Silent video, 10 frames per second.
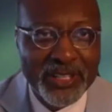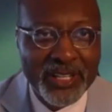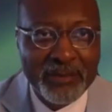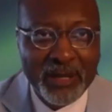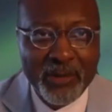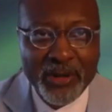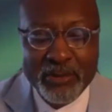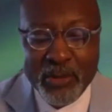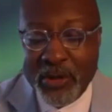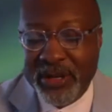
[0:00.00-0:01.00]
I'm on the
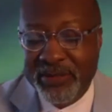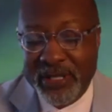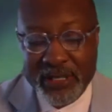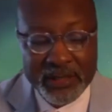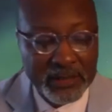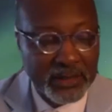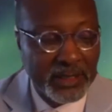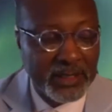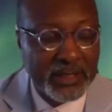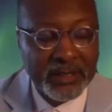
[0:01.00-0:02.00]
board of
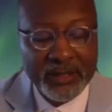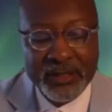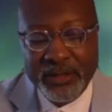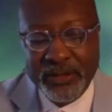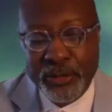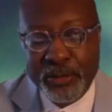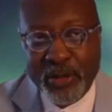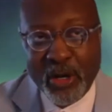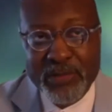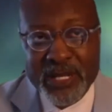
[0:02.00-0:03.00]
a group
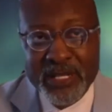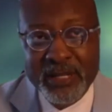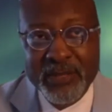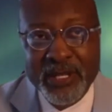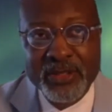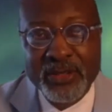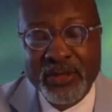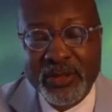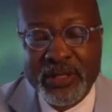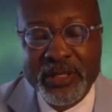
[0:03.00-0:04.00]
called Media
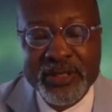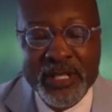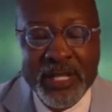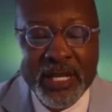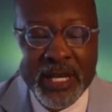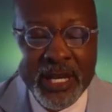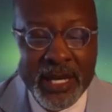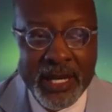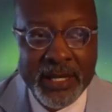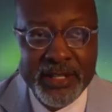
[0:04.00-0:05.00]
Mentors,
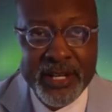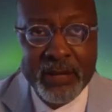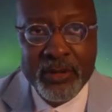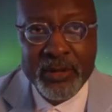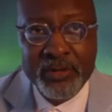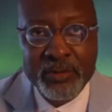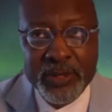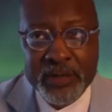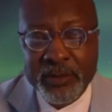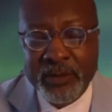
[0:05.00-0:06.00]
and a number of
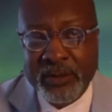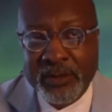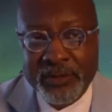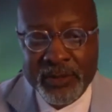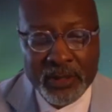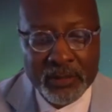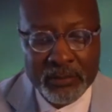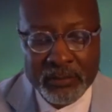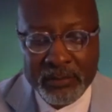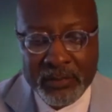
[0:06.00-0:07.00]
people
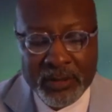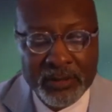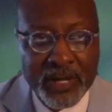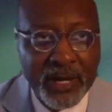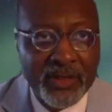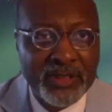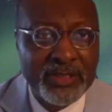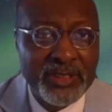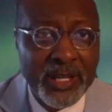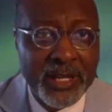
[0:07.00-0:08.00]
from around the
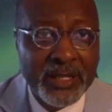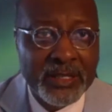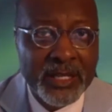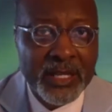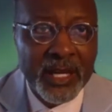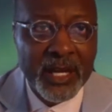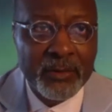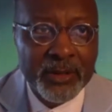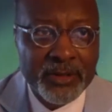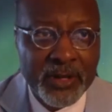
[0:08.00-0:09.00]
state, and
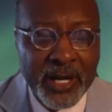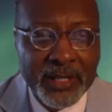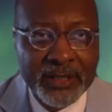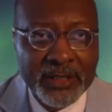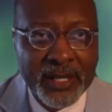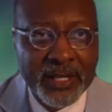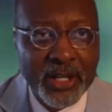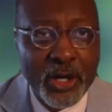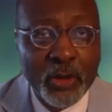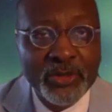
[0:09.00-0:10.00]
we're trying to kind of
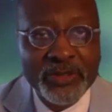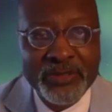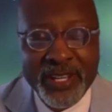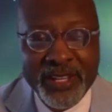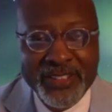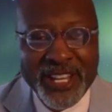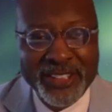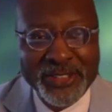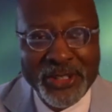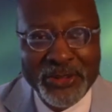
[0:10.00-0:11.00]
cultivate the
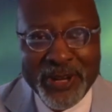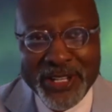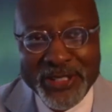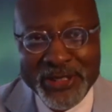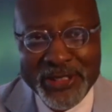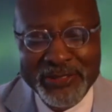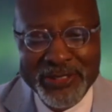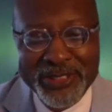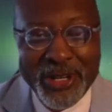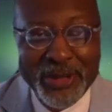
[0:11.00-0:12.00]
next generation of
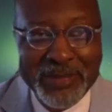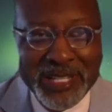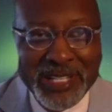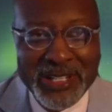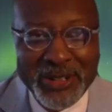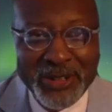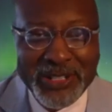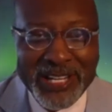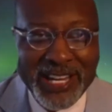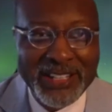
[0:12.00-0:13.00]
young media
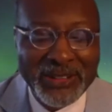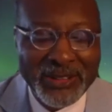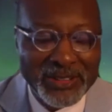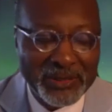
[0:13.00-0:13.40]
creators.